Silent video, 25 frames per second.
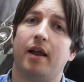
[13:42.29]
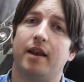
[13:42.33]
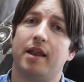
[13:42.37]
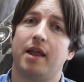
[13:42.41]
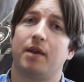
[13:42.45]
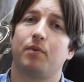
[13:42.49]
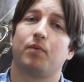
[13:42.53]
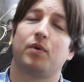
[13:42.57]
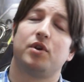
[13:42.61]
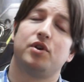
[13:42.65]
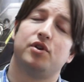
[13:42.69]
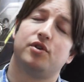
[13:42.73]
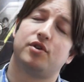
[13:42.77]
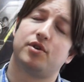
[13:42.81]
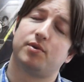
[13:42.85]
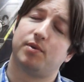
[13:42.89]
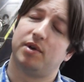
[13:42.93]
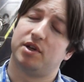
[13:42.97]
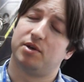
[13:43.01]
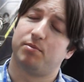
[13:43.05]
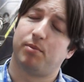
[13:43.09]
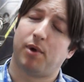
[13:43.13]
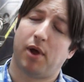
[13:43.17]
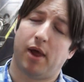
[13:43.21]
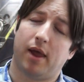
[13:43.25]
and then when you
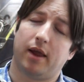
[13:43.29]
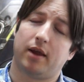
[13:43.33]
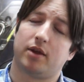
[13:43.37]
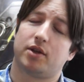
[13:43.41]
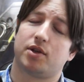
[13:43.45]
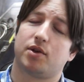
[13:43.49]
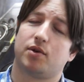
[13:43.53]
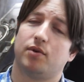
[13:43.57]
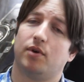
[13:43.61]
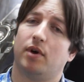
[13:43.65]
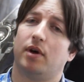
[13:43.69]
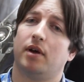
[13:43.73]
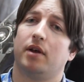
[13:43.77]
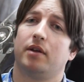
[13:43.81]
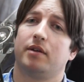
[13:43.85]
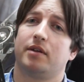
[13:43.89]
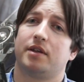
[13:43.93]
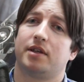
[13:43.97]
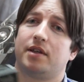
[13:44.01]
switch back to a